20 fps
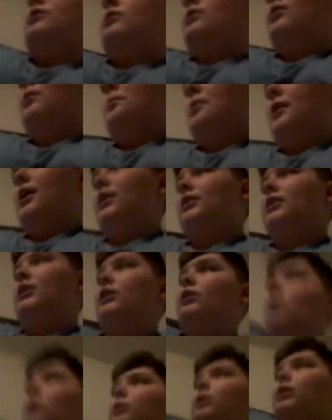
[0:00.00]
you're probably
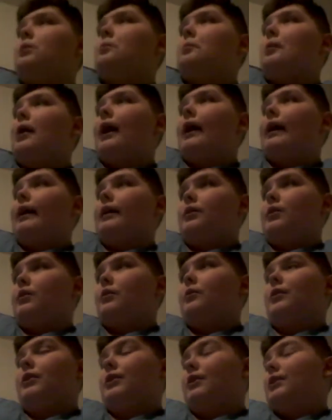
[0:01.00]
going to want to buy, you're
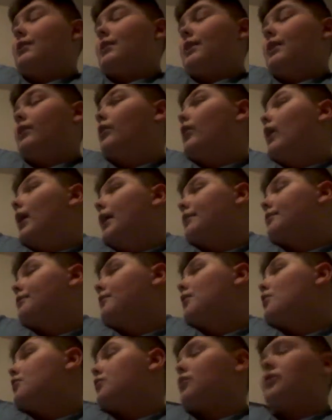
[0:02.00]
going to need a lot of
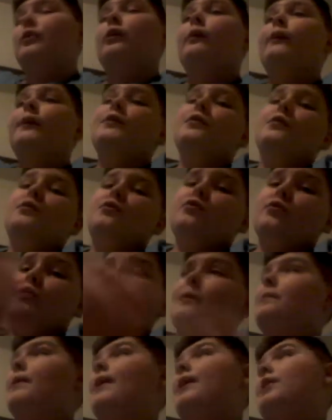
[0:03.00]
those, because all they do is
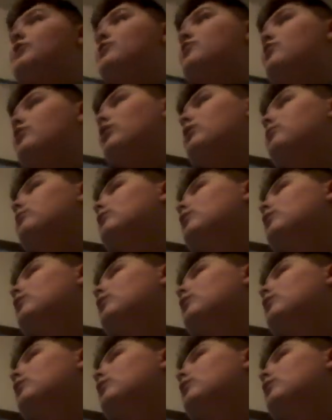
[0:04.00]
scrape the edges off,